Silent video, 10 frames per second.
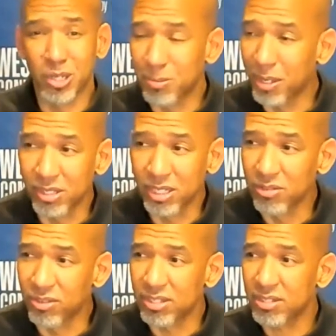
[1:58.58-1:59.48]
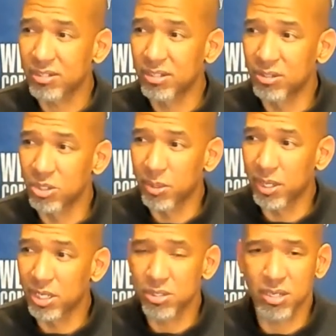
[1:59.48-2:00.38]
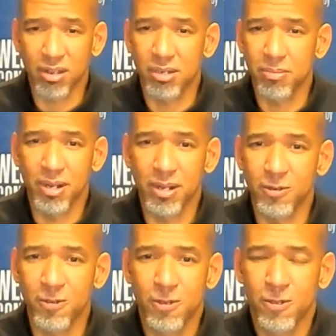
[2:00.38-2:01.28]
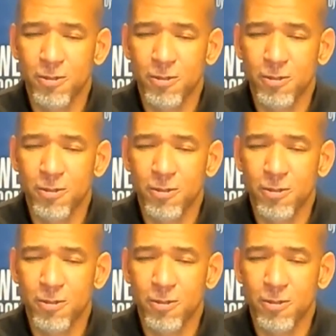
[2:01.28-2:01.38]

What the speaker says: all about defense. Nobody was talking about